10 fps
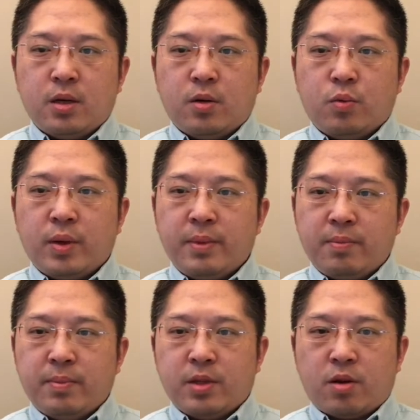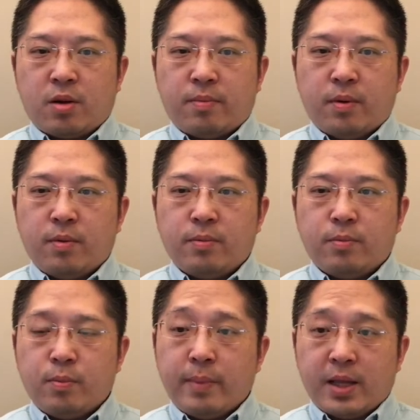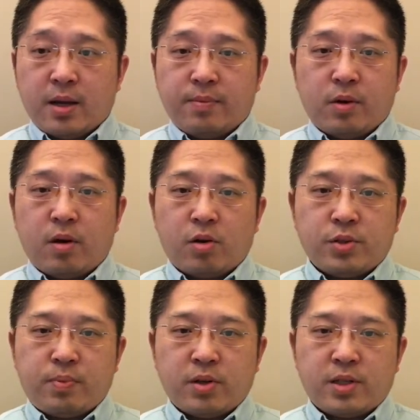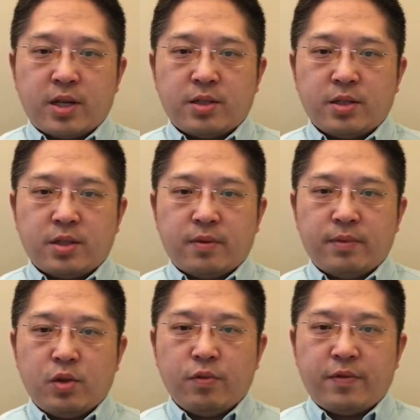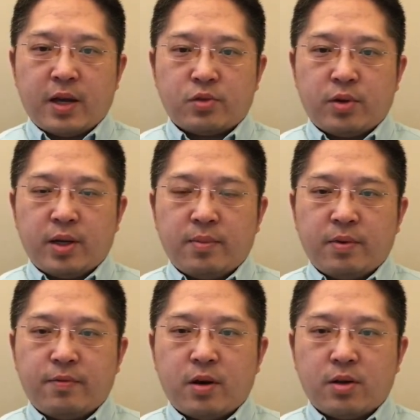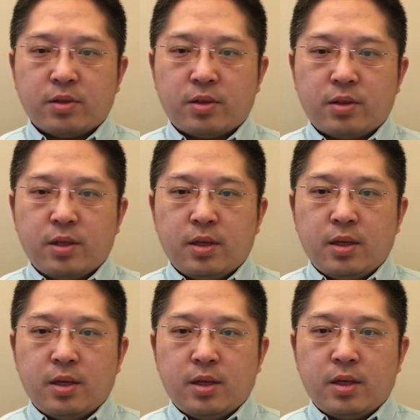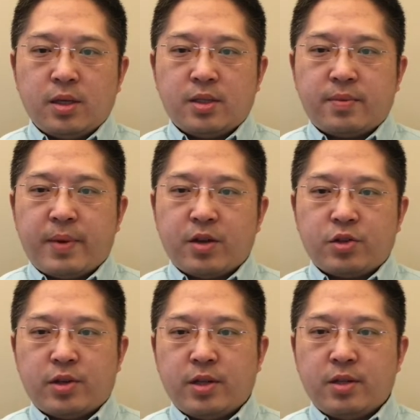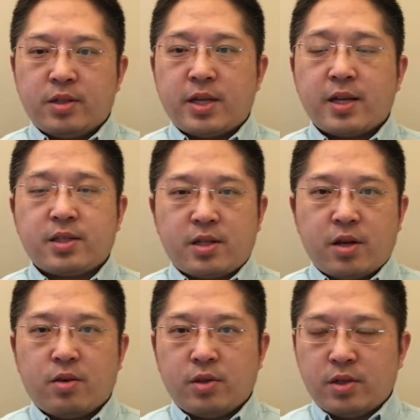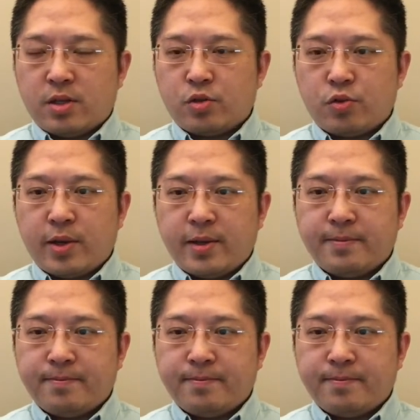Women made up a large percentage of new factory labor force, especially in the textile industry.